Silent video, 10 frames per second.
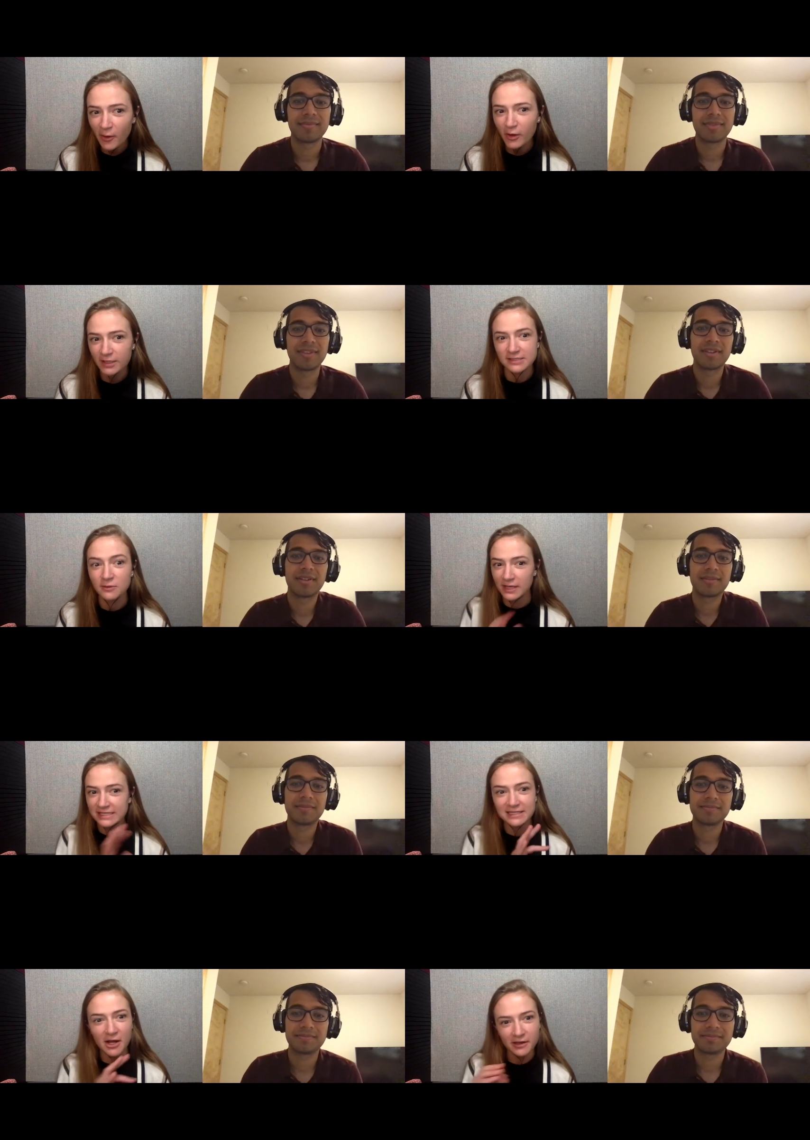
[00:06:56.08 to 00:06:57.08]
Speaker 1: or is
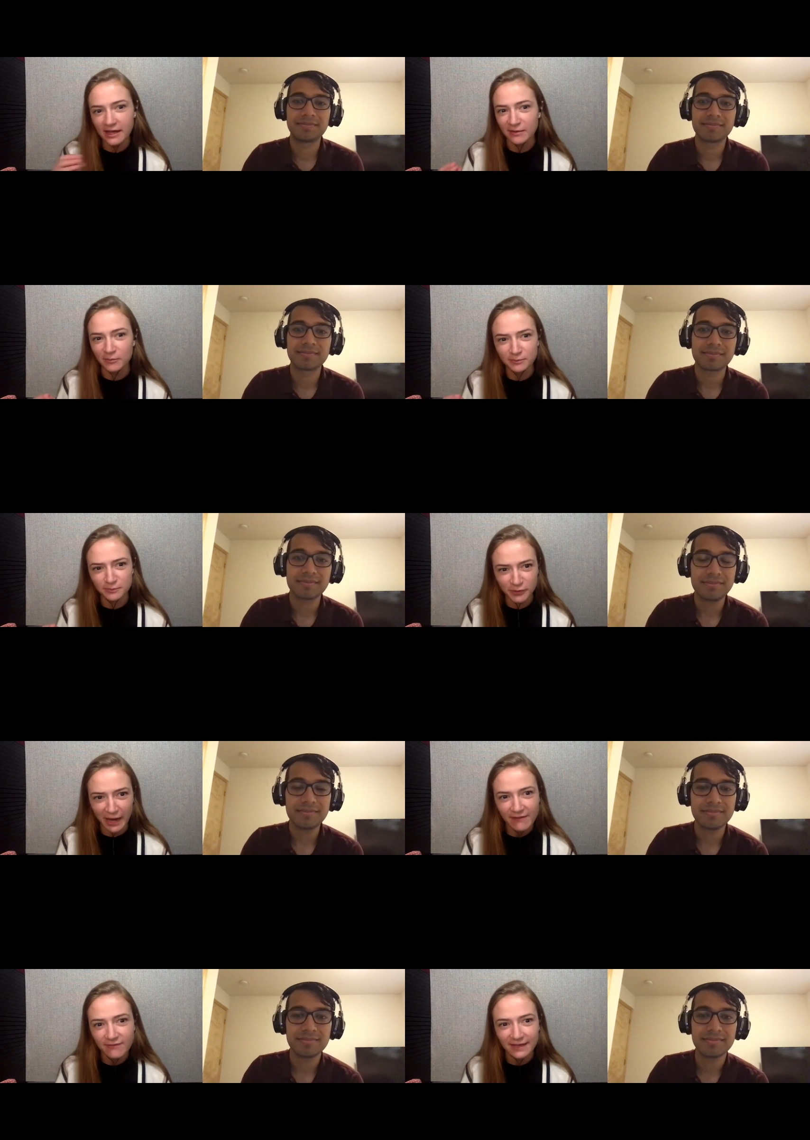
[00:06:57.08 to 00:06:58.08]
it all kind of
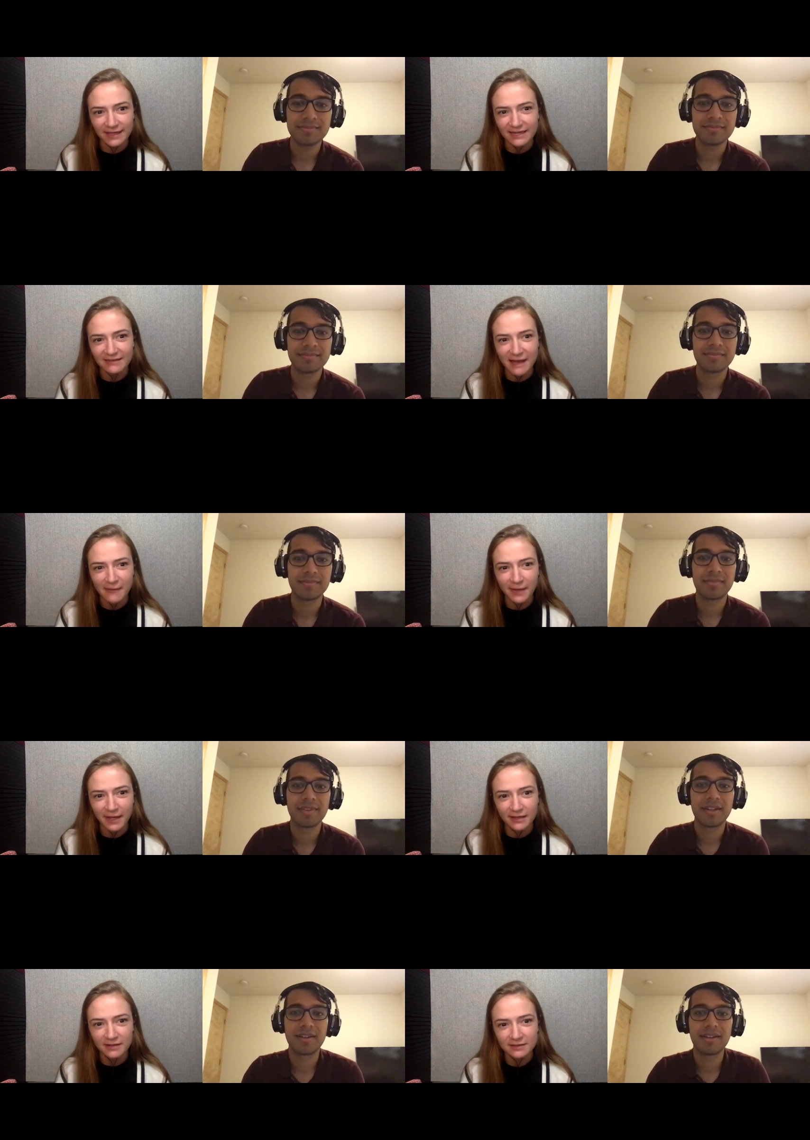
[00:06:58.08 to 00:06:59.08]
private in that
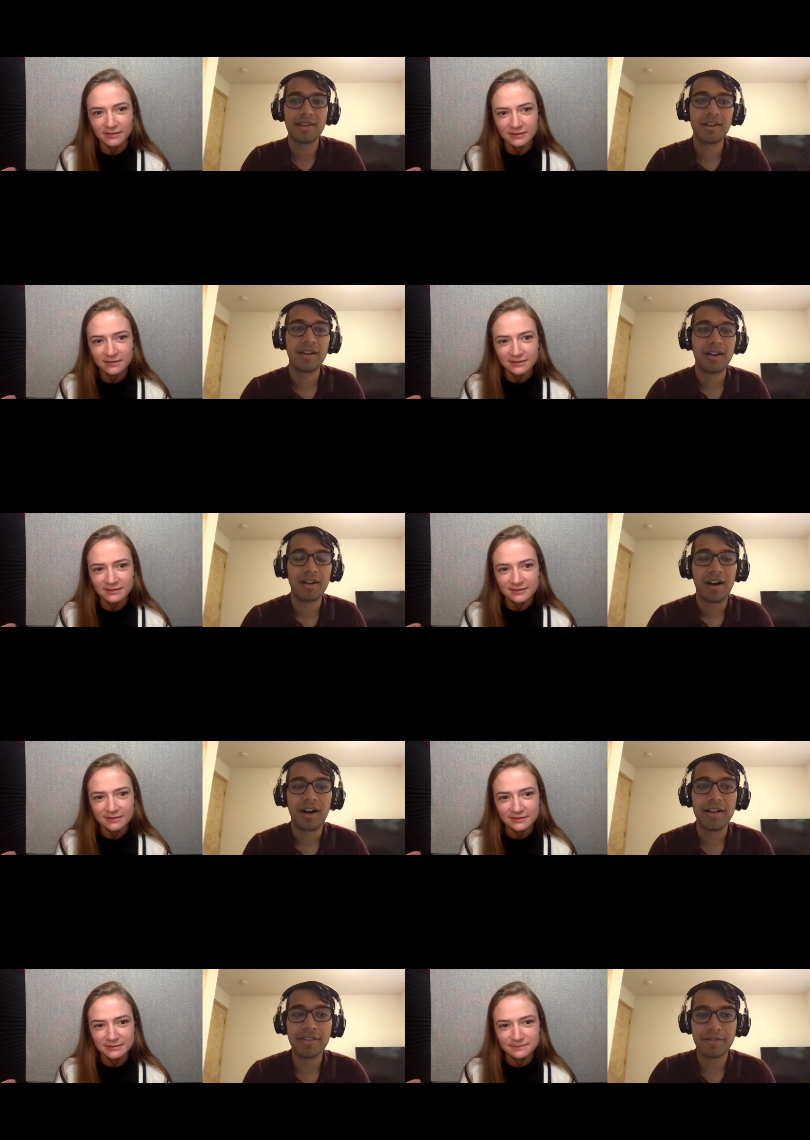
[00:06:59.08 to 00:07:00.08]
way?
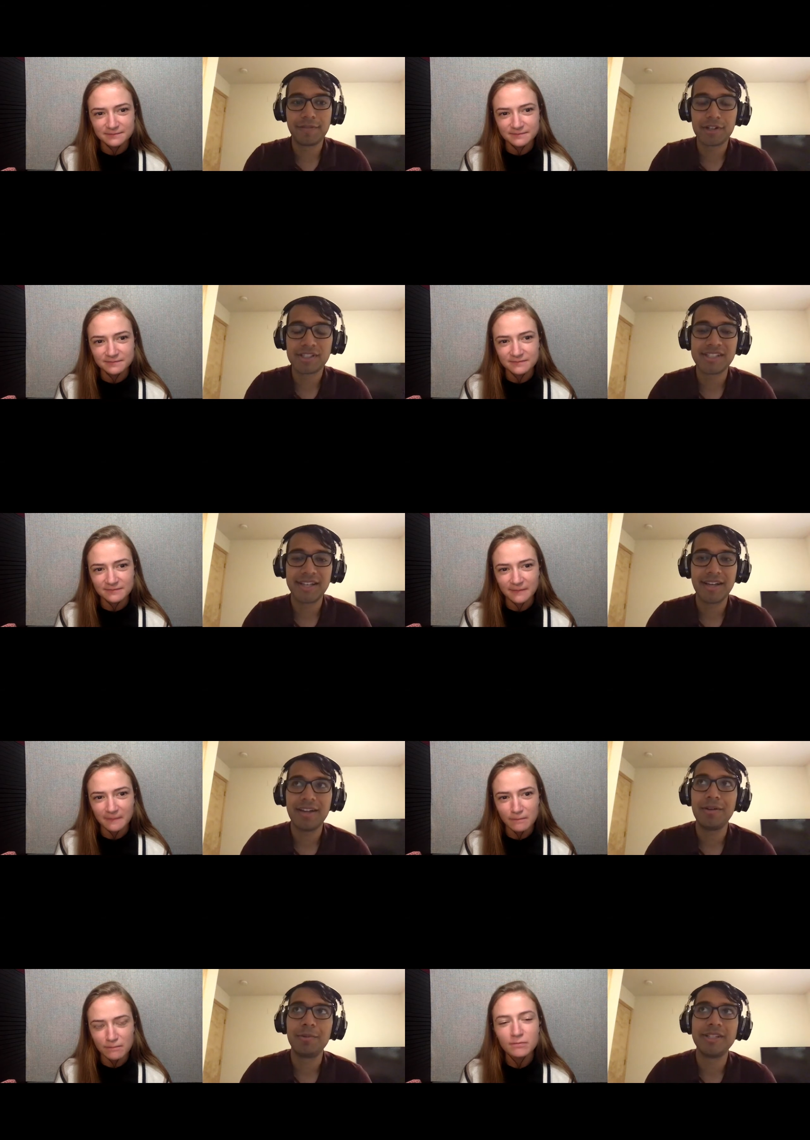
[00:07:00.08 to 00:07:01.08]
Speaker 2: On the first day,
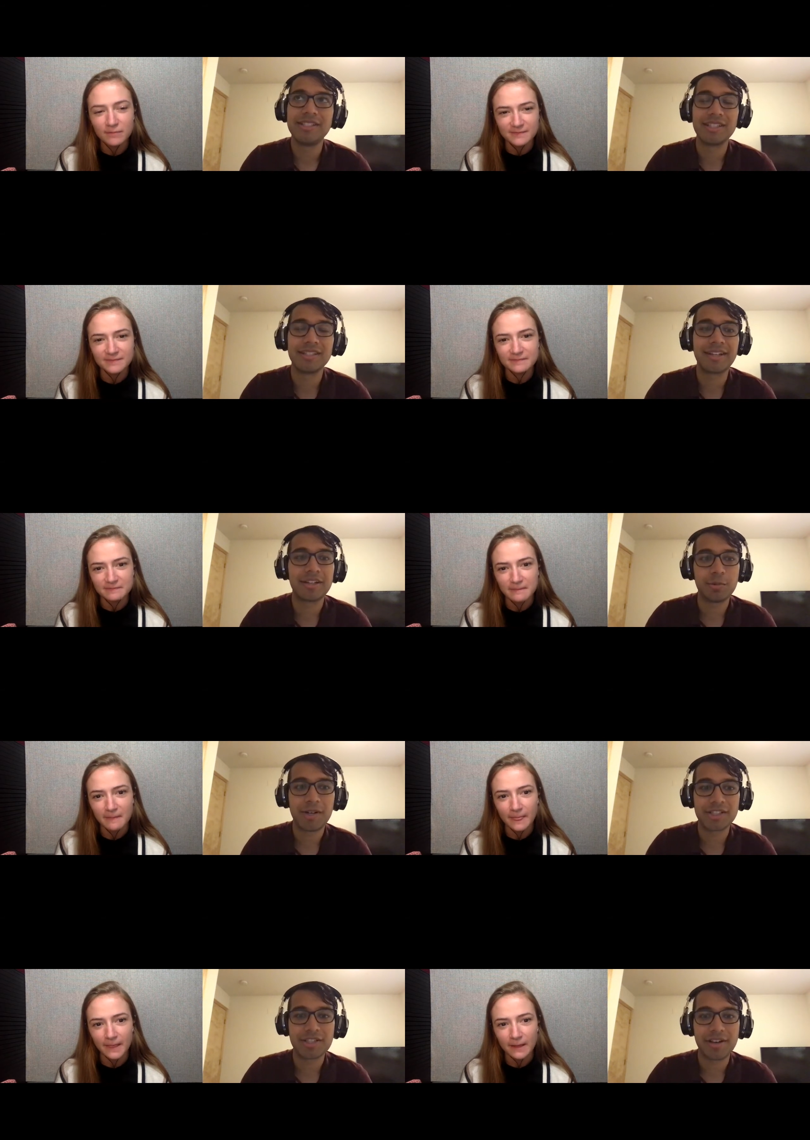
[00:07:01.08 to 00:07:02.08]
we didn't get to
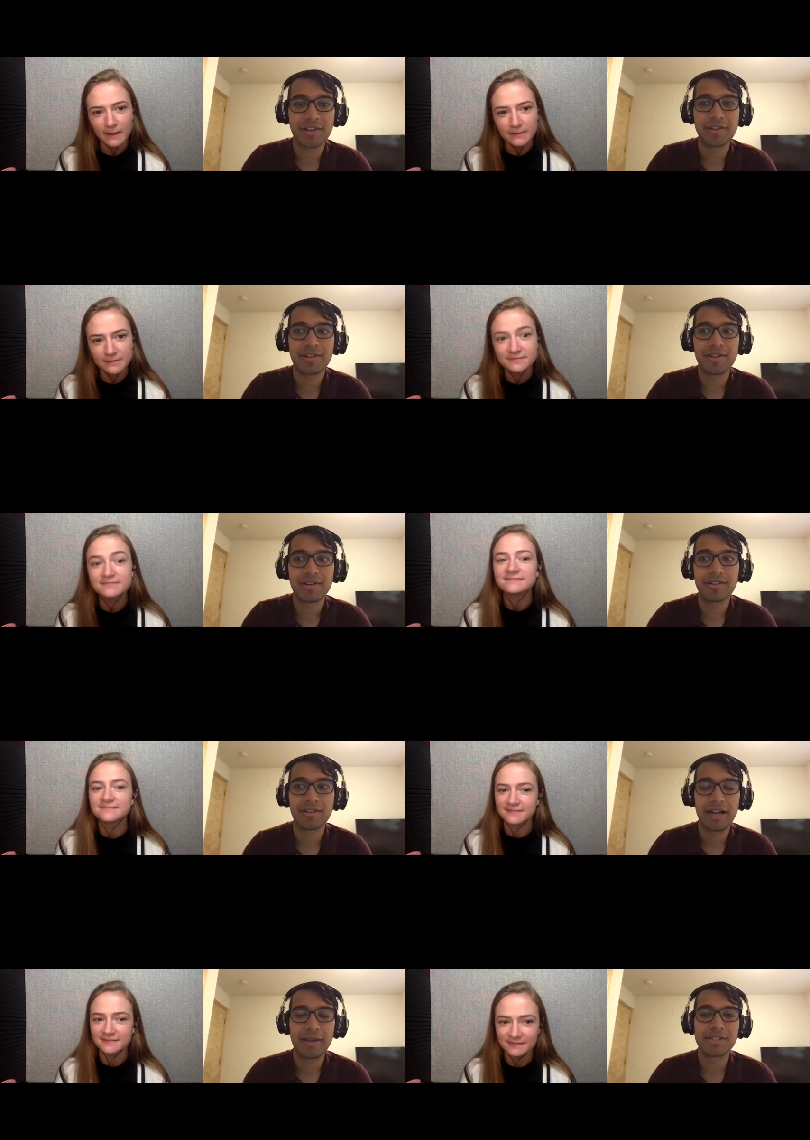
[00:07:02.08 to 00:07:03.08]
watch the other
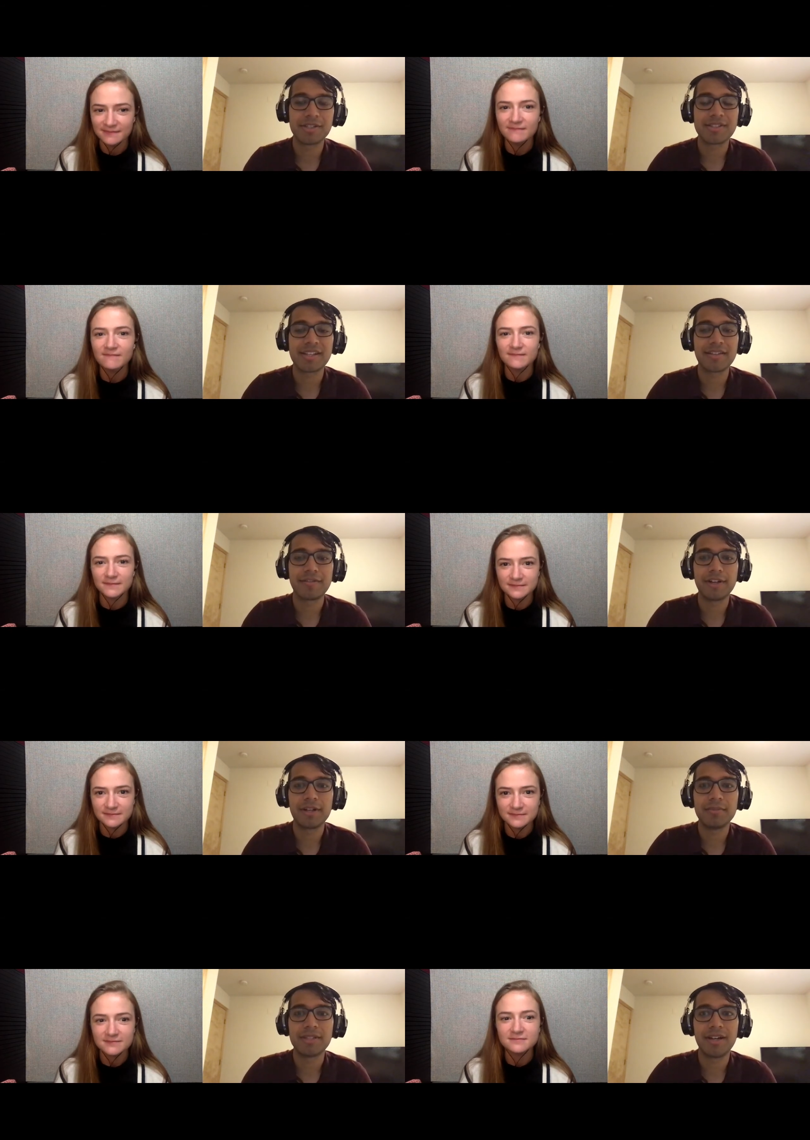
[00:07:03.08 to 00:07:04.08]
episodes that they
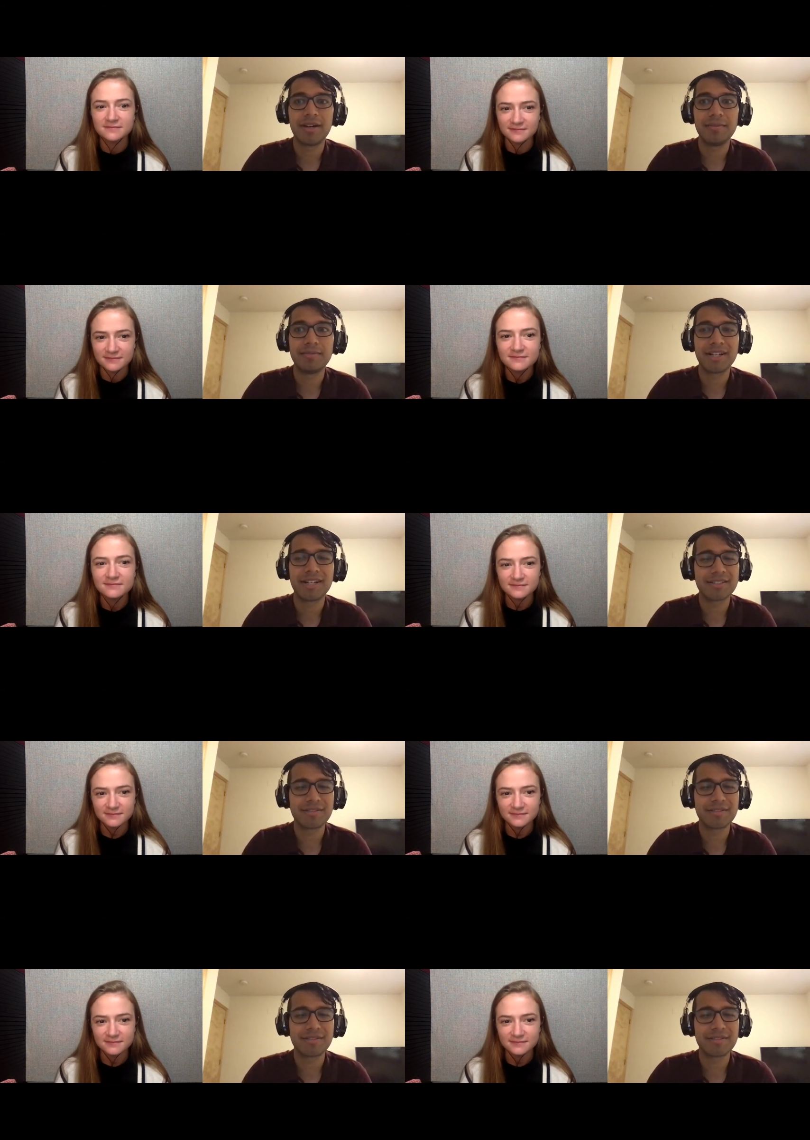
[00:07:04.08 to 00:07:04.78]
filmed um, because of